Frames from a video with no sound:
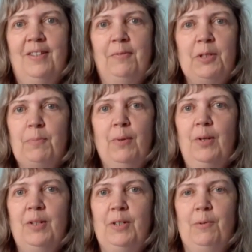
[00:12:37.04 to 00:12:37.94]
which
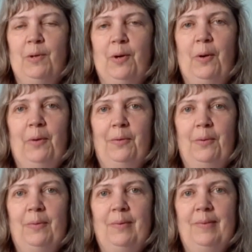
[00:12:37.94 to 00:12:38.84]
bird you were on,
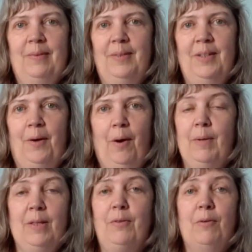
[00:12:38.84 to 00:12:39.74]
or
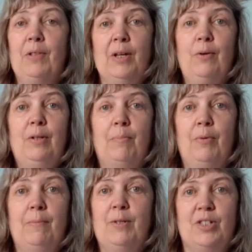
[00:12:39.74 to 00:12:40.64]
they all look
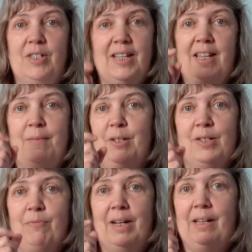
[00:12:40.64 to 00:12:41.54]
pretty much the same. They're
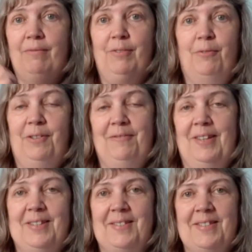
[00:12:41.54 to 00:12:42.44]
just white fluffy
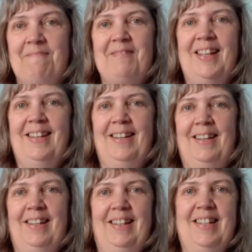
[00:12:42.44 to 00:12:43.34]
feathers.
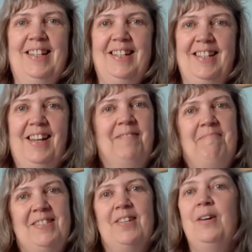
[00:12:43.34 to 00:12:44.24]
And
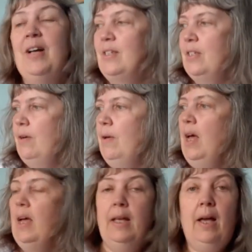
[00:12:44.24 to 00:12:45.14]

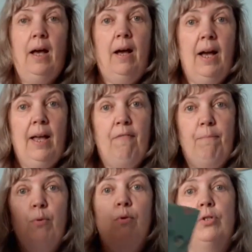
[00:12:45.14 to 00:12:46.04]
I have
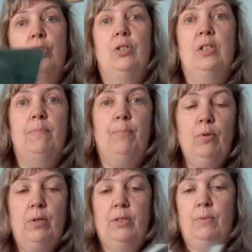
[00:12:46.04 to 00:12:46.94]
bought this
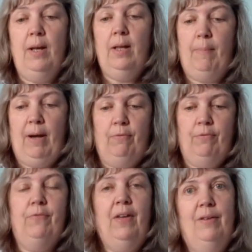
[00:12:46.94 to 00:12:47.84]
book as well about
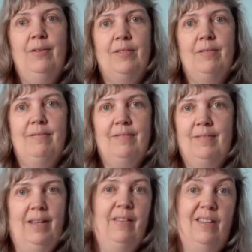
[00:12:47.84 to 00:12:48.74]
feathers.
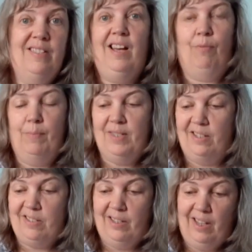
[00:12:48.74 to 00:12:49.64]
Yeah, that's how
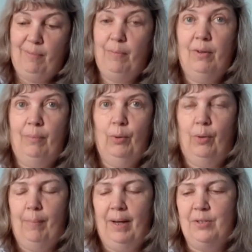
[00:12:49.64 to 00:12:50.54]
obsessed I am. I've got a book
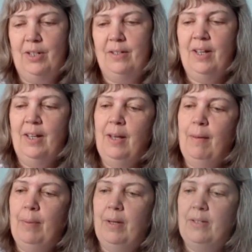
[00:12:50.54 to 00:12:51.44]
about it,
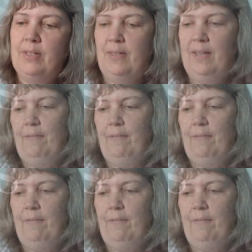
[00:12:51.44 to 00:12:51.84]
Birds and Their